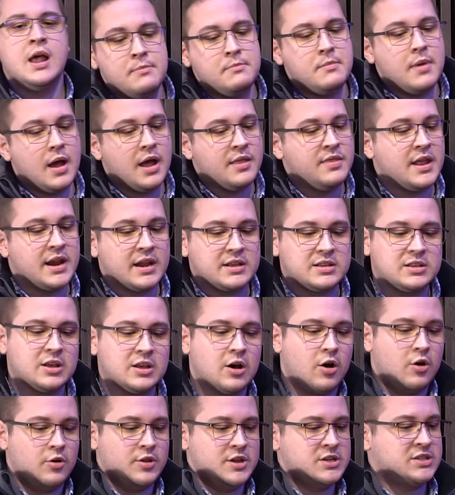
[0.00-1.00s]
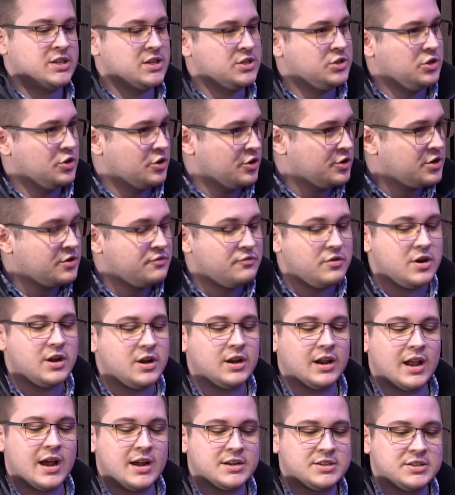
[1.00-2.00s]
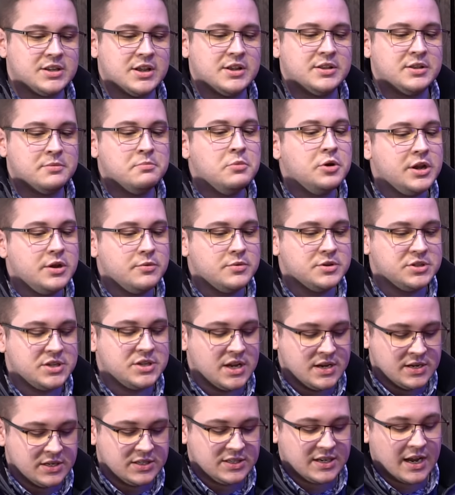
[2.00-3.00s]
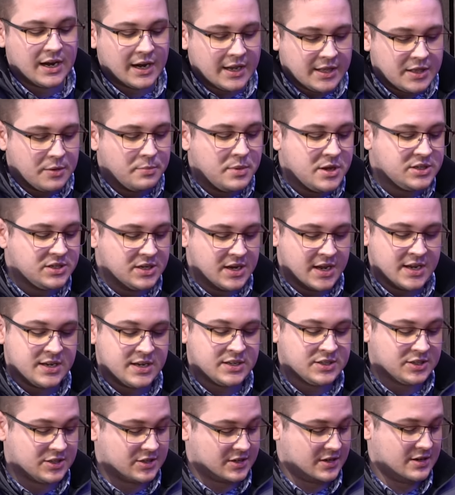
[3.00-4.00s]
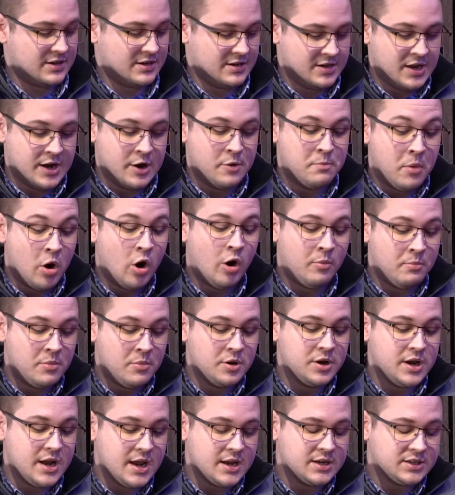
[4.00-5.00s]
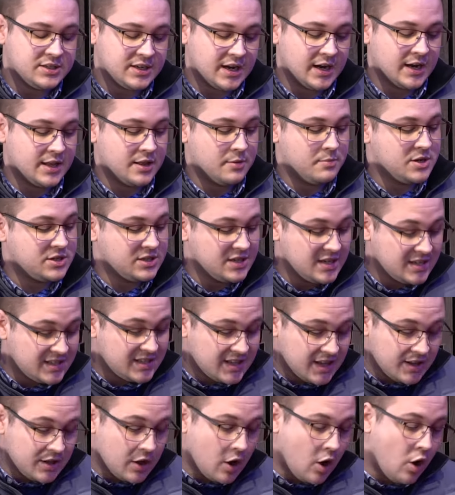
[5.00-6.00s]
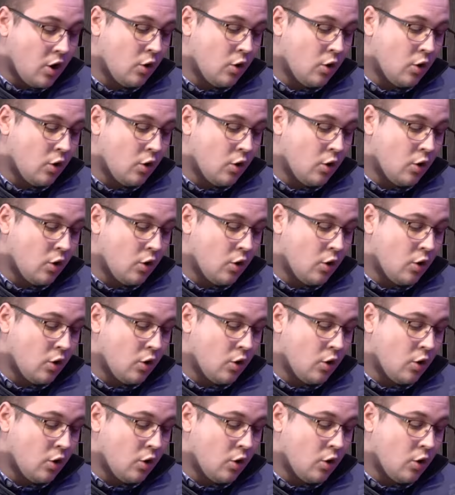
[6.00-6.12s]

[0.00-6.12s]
And then I thought, oh, this is good, and realised that the money was in selling the business, you know, more money in selling the business than the whole